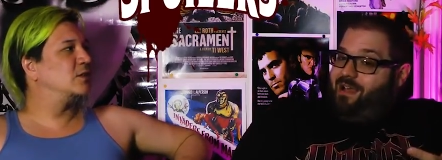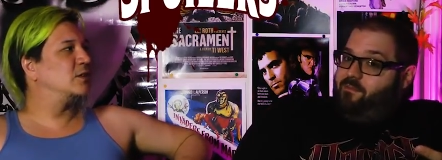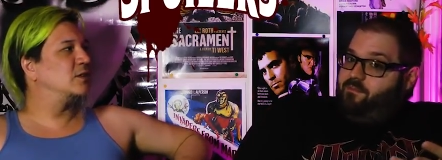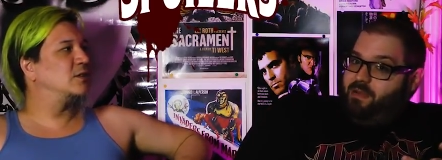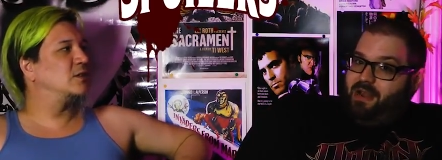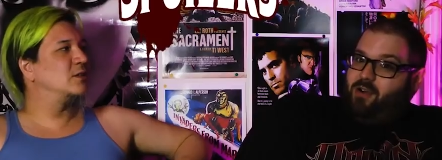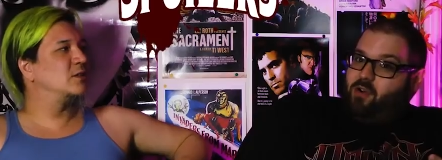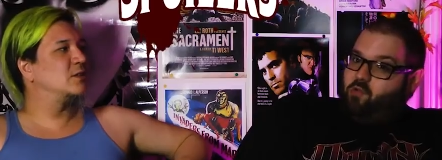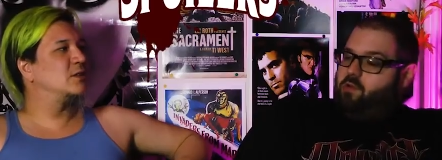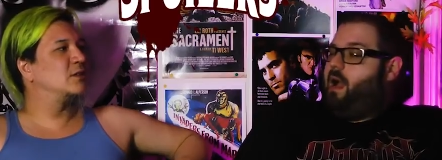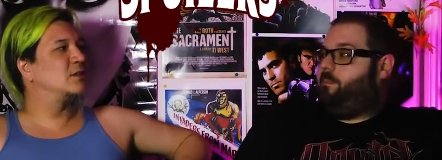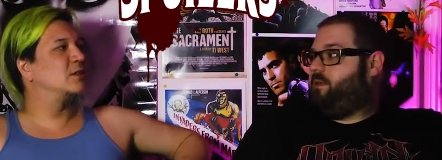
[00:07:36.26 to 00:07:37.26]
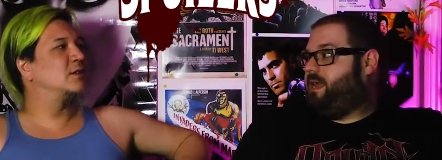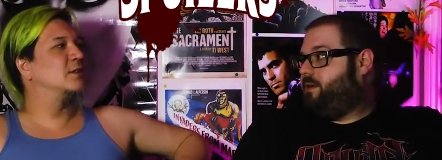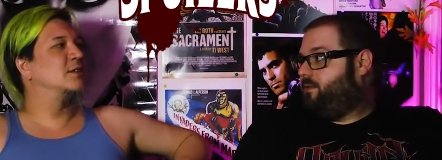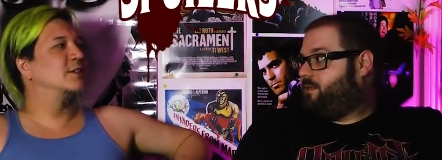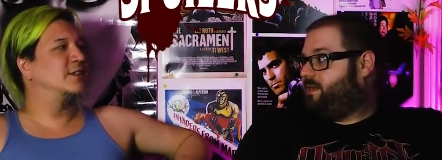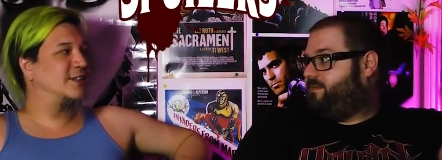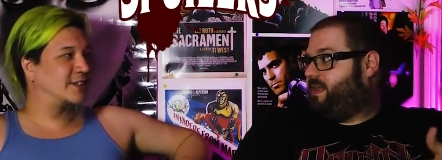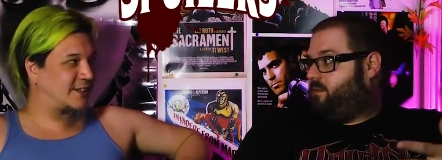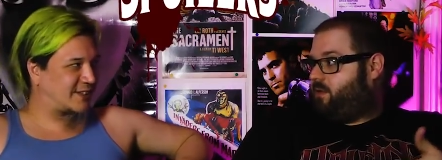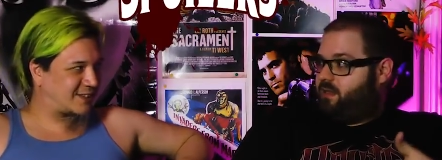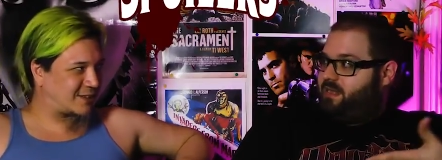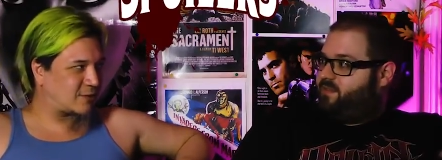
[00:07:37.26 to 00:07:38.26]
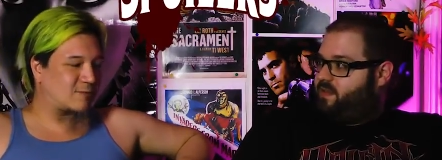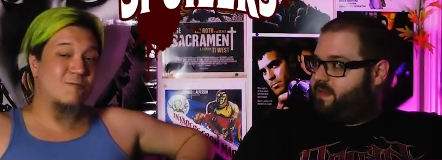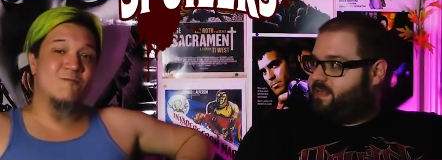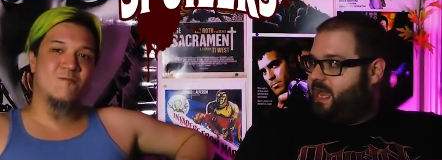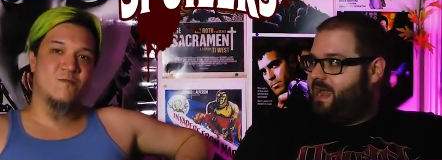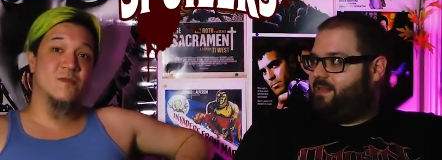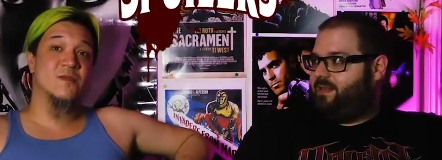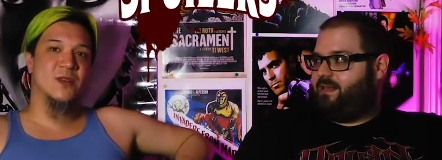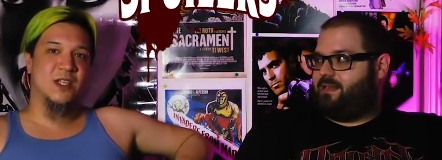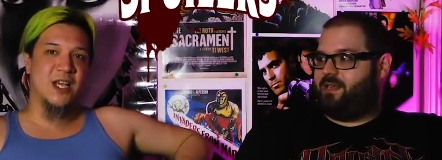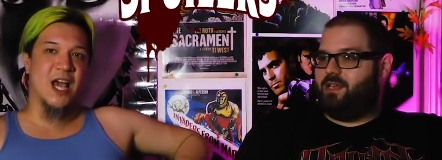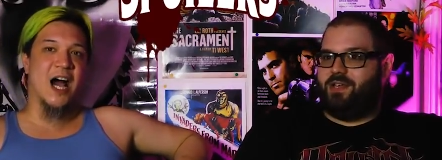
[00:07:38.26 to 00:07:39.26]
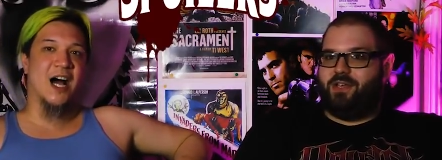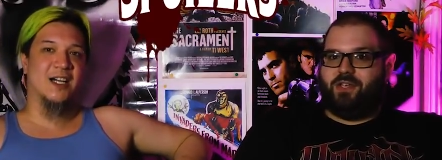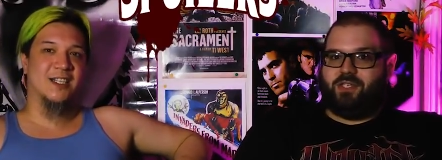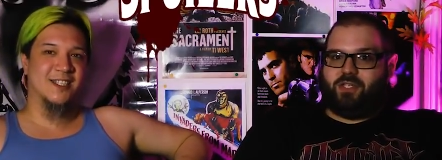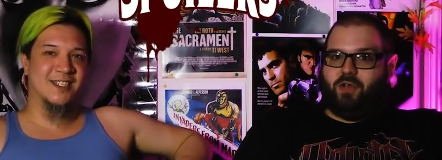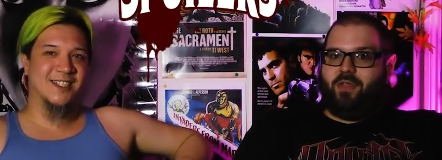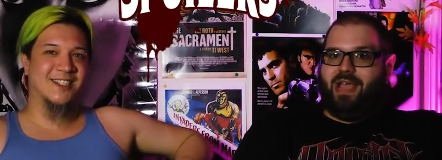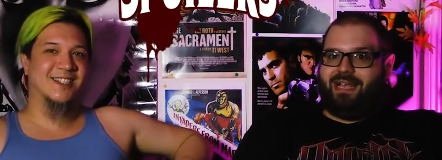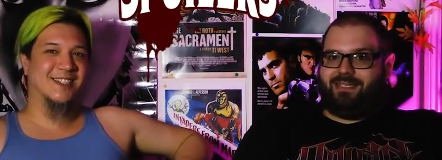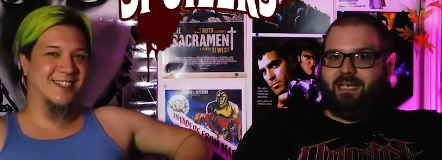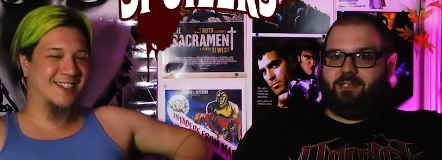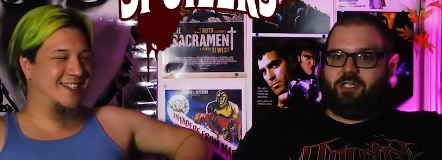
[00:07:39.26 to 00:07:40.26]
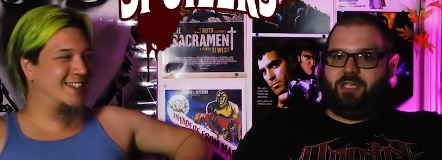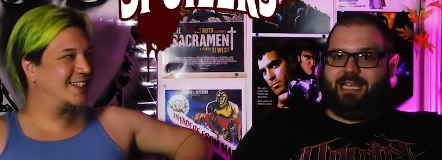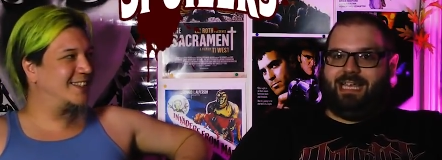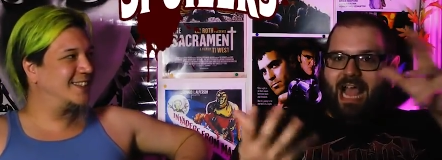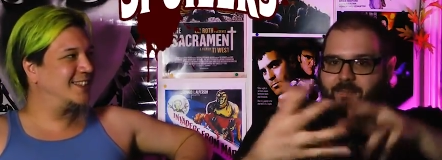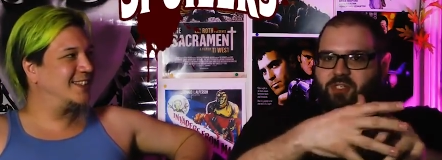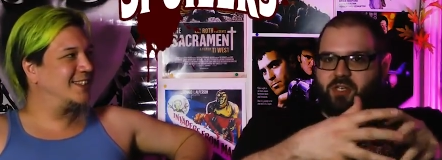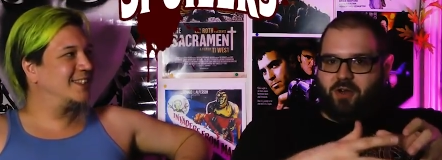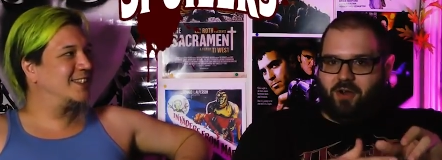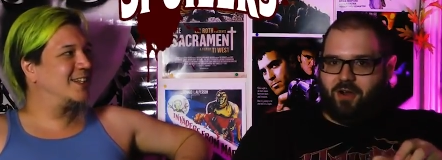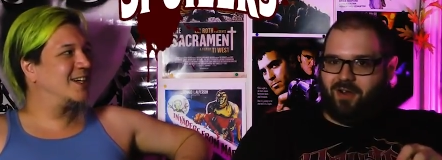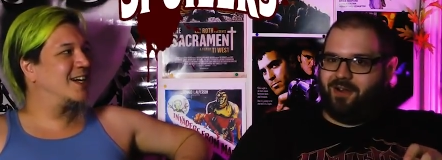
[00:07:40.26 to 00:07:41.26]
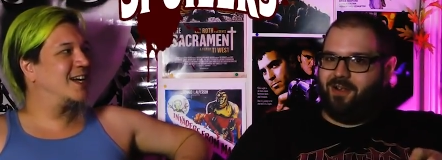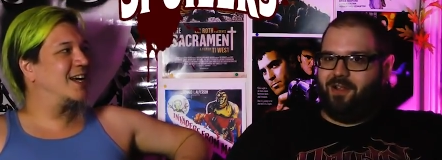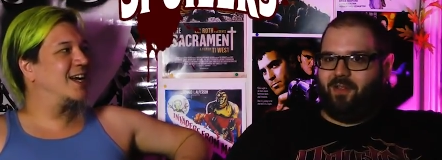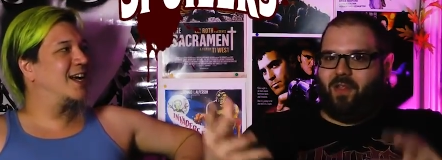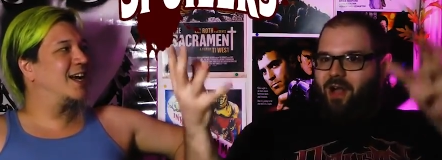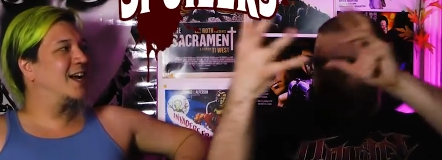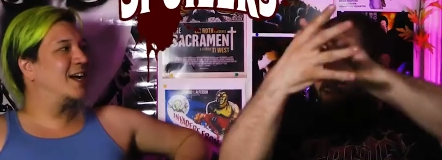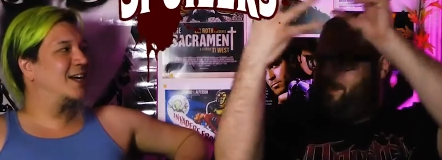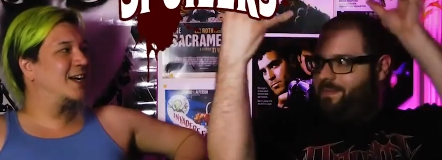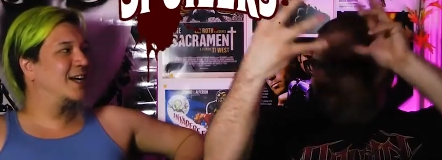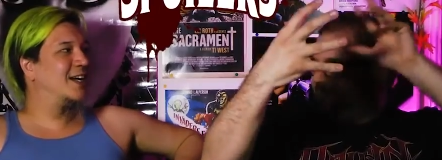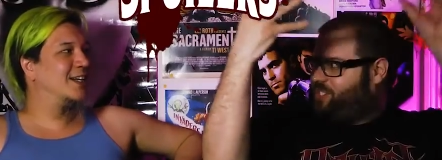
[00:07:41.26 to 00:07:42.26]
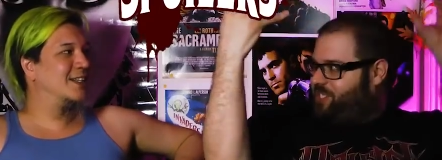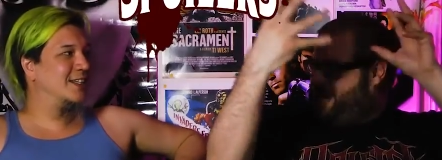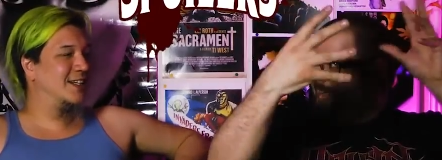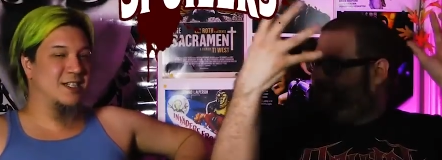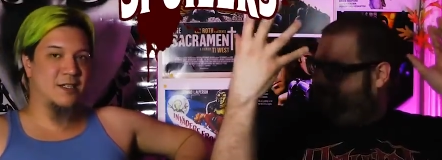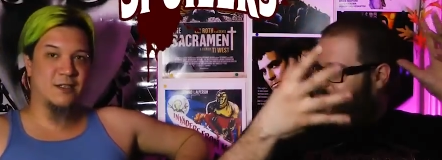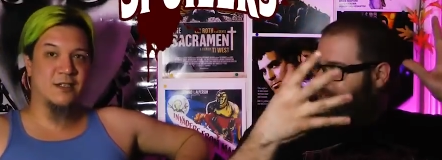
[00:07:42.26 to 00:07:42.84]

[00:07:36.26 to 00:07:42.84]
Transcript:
Speaker 1: have better crop yields if they were to live on this island. Yeah. So they essentially capture her, lock her up in this giant